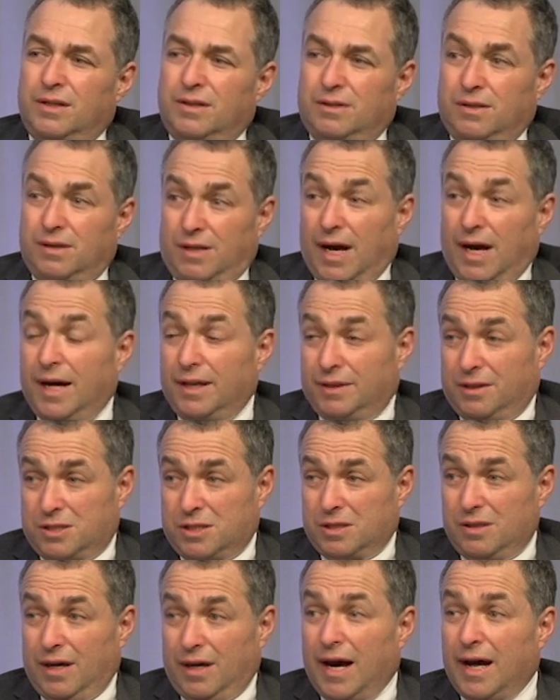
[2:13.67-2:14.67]

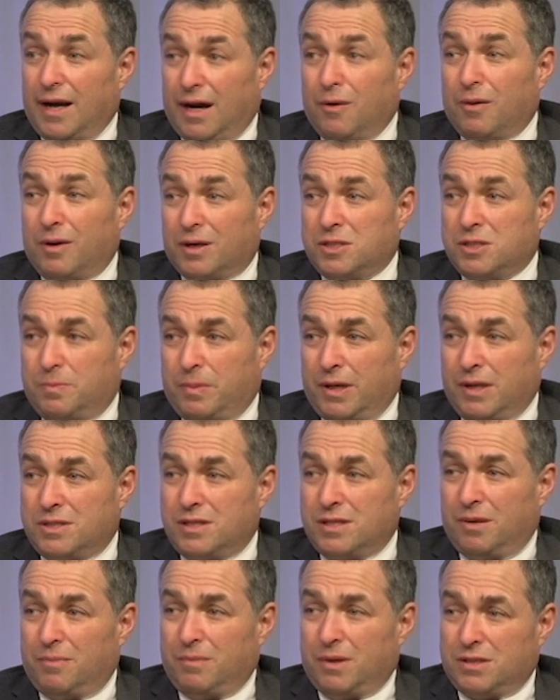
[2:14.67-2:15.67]
at our expense,
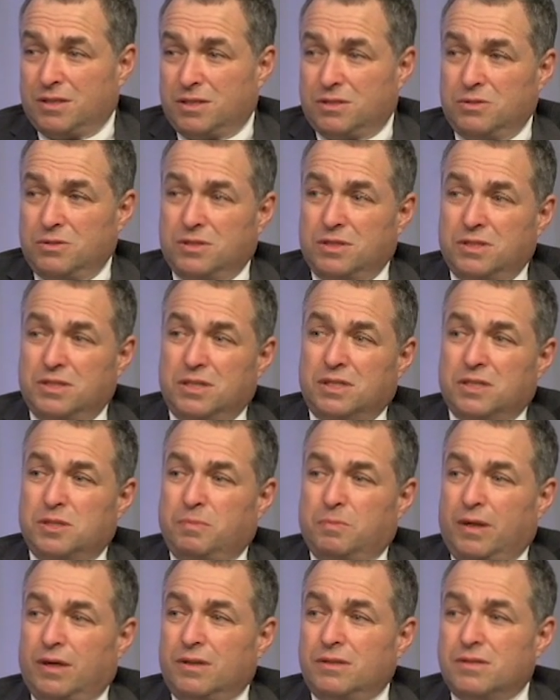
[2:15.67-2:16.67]
at Massachusetts'
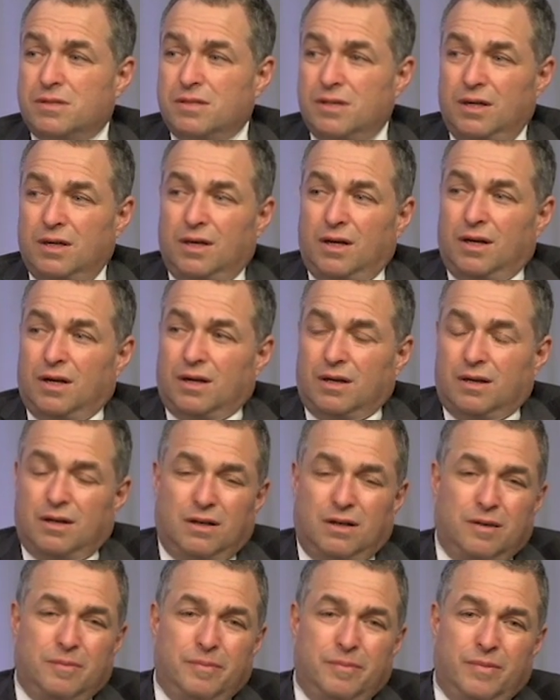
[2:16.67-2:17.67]
expense.
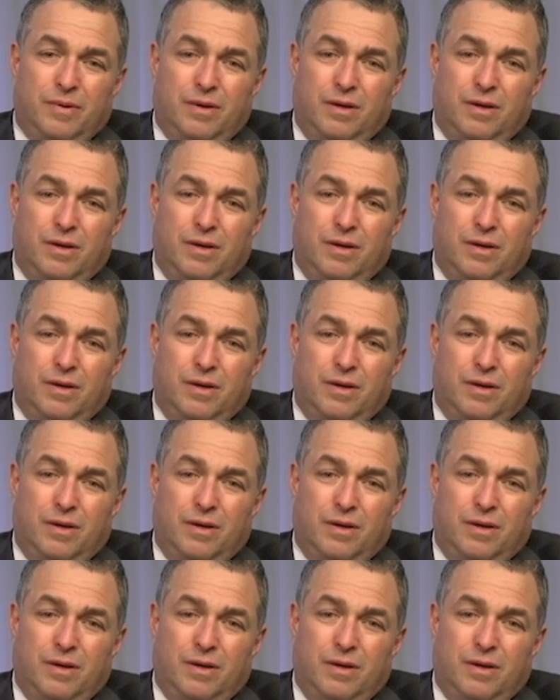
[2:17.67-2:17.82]
I